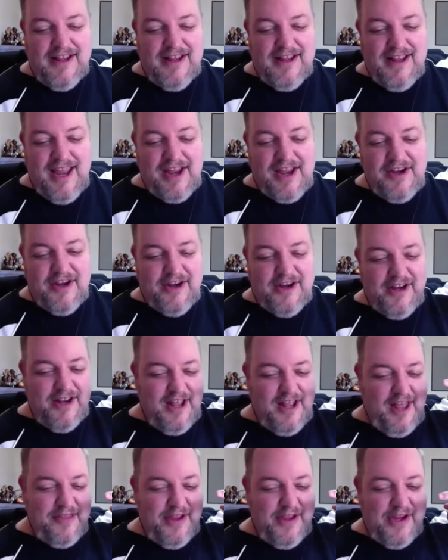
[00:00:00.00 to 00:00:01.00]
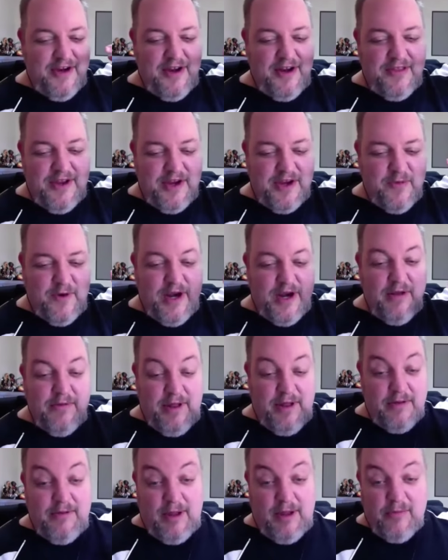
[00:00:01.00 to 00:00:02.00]
And you, uh, I think you're, I think you're wearing
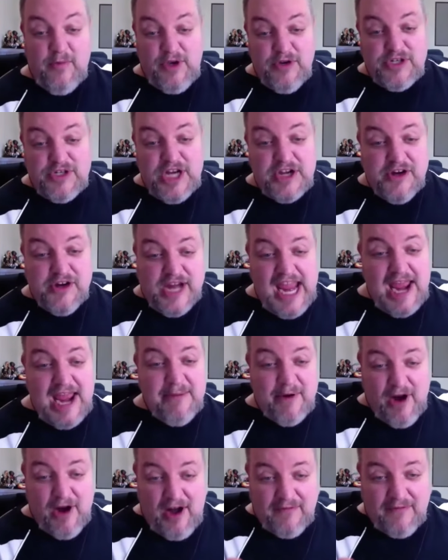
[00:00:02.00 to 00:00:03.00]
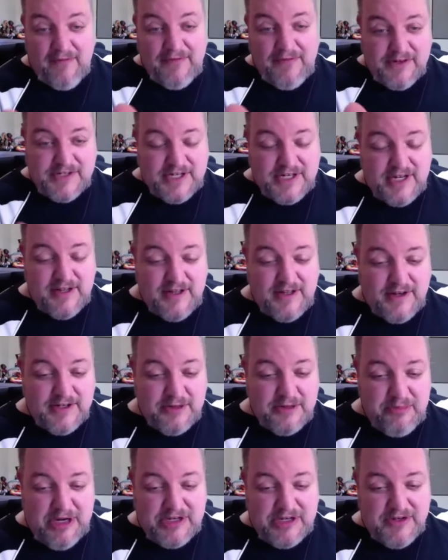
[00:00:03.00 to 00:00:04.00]
uh, like when you shut your camera off. There's a there's
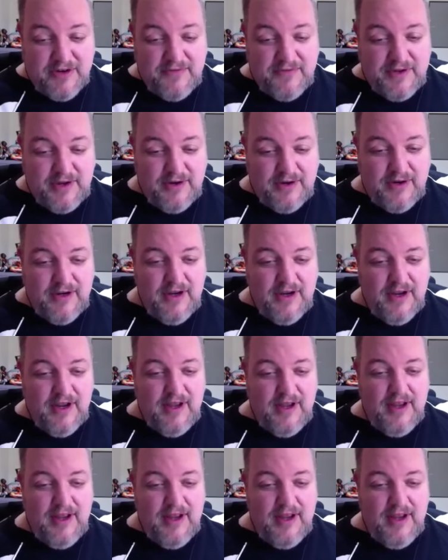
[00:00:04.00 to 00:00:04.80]
oh a yeah yeah yeah